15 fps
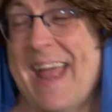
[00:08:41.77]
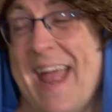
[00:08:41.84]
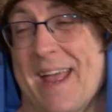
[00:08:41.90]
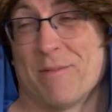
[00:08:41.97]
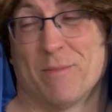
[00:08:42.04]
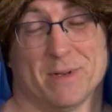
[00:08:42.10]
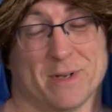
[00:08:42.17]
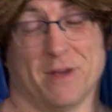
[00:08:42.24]

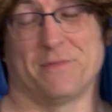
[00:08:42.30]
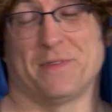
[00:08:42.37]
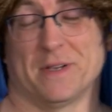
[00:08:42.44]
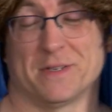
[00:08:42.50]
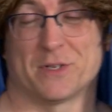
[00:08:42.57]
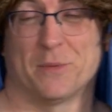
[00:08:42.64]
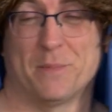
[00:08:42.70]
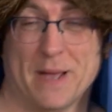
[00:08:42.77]
hey, well don't
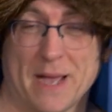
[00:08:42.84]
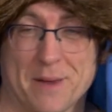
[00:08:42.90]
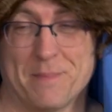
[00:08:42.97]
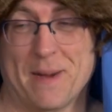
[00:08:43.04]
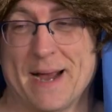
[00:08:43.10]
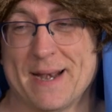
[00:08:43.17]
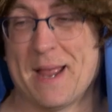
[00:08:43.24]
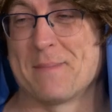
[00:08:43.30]
feel so bad.
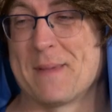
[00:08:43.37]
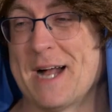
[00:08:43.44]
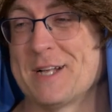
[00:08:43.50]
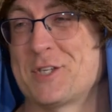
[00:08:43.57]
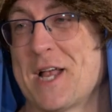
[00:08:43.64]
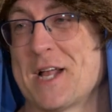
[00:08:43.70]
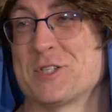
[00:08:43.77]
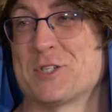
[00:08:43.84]
My name got
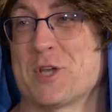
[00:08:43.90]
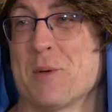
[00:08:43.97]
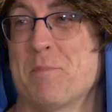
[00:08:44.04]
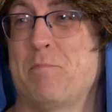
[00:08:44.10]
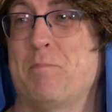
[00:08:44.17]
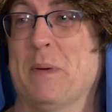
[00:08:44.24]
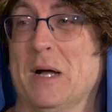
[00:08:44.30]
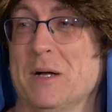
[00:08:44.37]
changed to
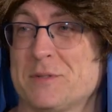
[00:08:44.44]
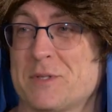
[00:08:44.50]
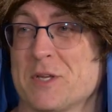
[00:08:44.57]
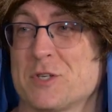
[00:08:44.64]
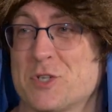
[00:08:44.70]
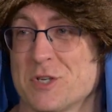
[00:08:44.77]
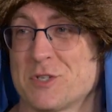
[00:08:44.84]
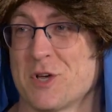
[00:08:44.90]

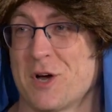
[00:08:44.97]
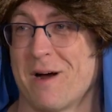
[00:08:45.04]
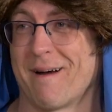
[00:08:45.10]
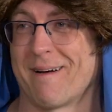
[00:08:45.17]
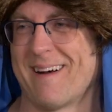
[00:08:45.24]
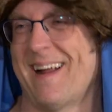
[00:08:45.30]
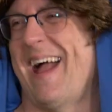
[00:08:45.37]
Belteshazzar.